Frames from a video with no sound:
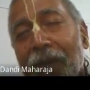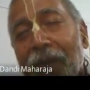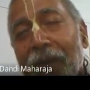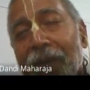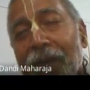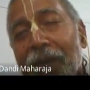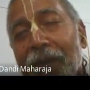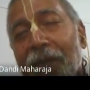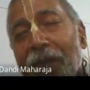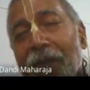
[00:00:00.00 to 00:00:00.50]

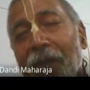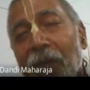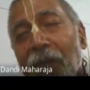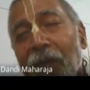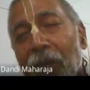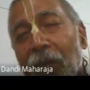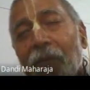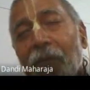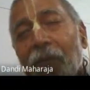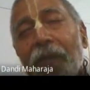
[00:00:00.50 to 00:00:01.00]
hopefully
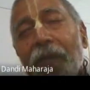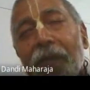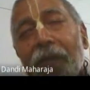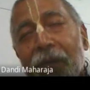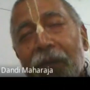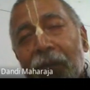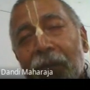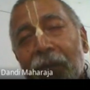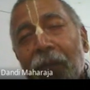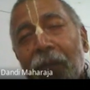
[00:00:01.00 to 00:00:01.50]
soon,
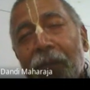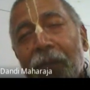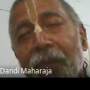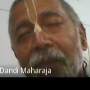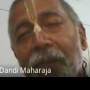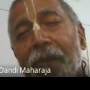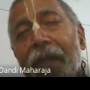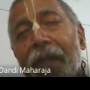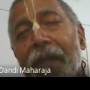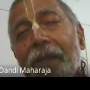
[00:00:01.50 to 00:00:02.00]
make
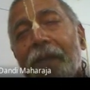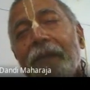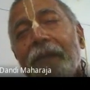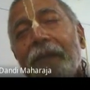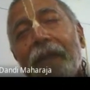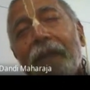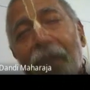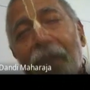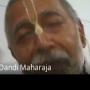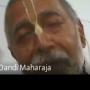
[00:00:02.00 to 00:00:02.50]
me everything
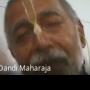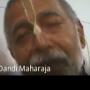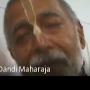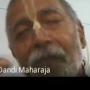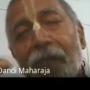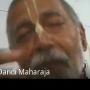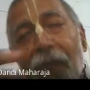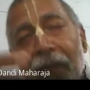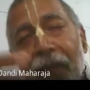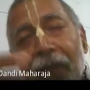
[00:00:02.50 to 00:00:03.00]
what I
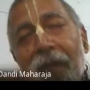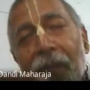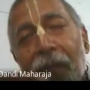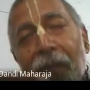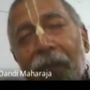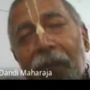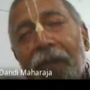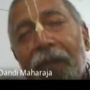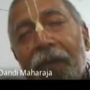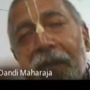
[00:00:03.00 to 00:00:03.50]
do is
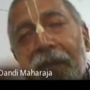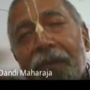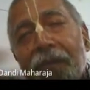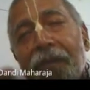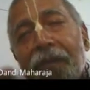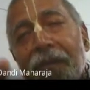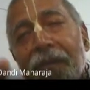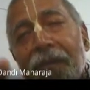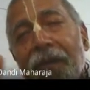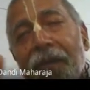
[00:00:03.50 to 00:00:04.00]

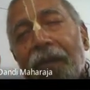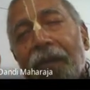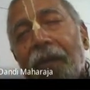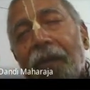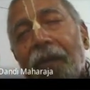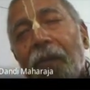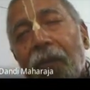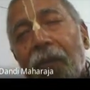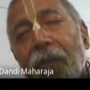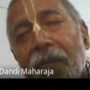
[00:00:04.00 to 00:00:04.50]
only
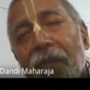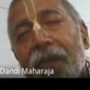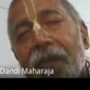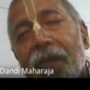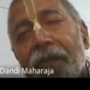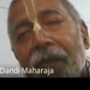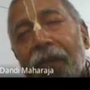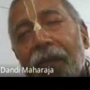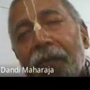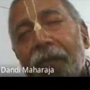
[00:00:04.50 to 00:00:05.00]

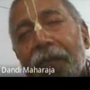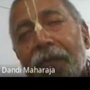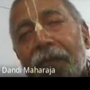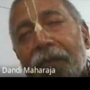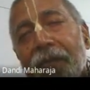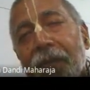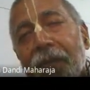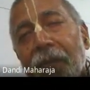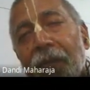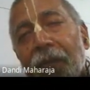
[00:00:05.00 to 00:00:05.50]
service to you
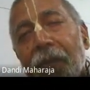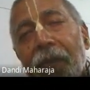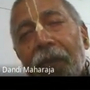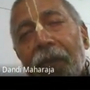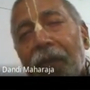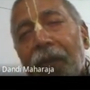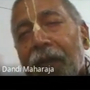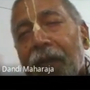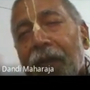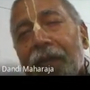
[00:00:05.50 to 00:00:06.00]
and
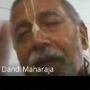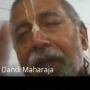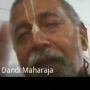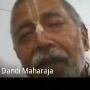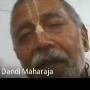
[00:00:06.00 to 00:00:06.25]
nothing else.